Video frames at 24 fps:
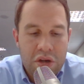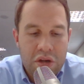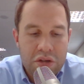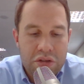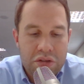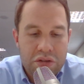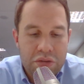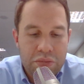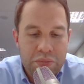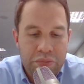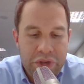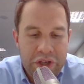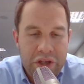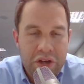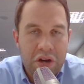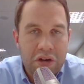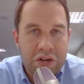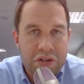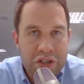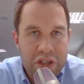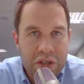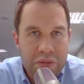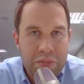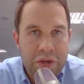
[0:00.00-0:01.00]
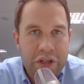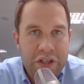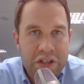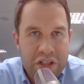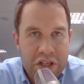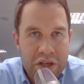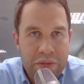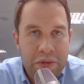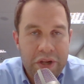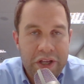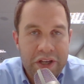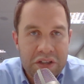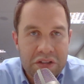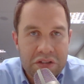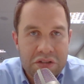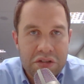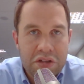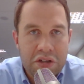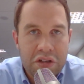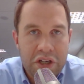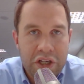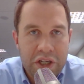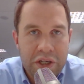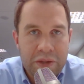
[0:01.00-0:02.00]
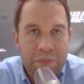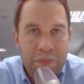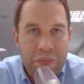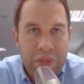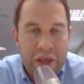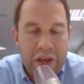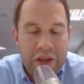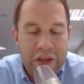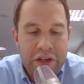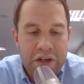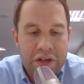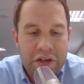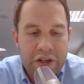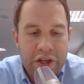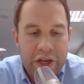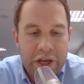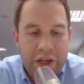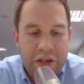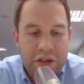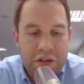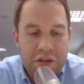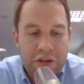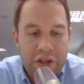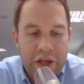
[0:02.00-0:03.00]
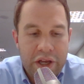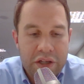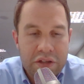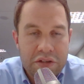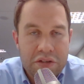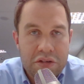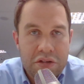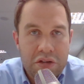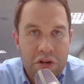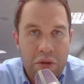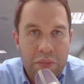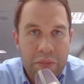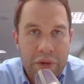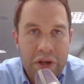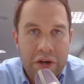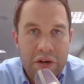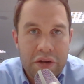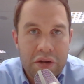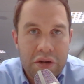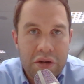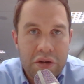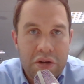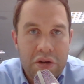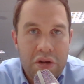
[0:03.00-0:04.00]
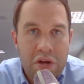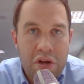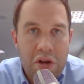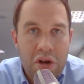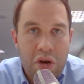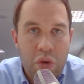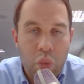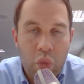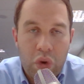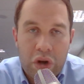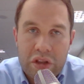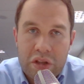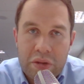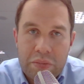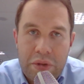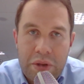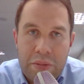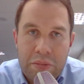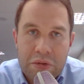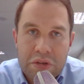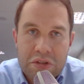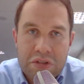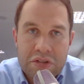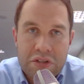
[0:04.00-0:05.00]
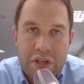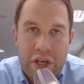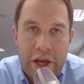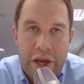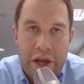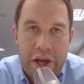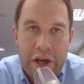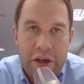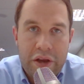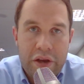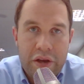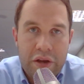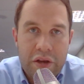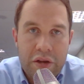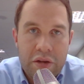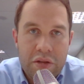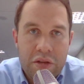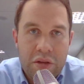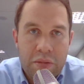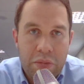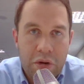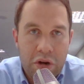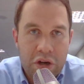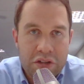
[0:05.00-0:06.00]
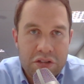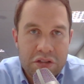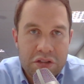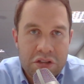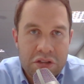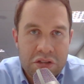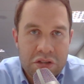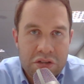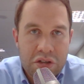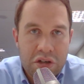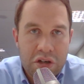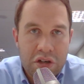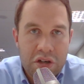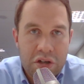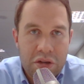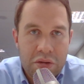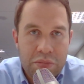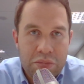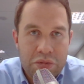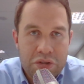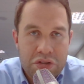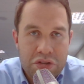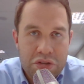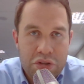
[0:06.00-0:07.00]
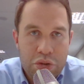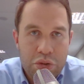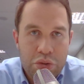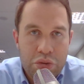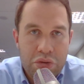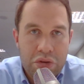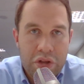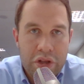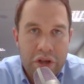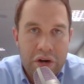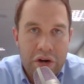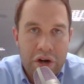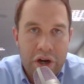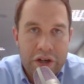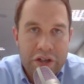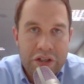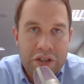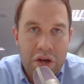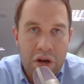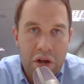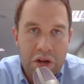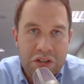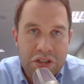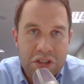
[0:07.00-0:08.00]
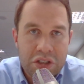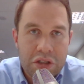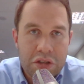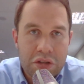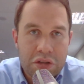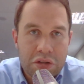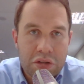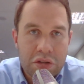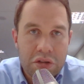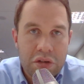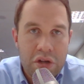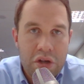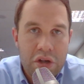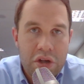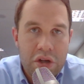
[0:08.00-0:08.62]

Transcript: to me are deeply, deeply concerning. They indicate that no matter what the people say, the politicians are going to pursue their ideological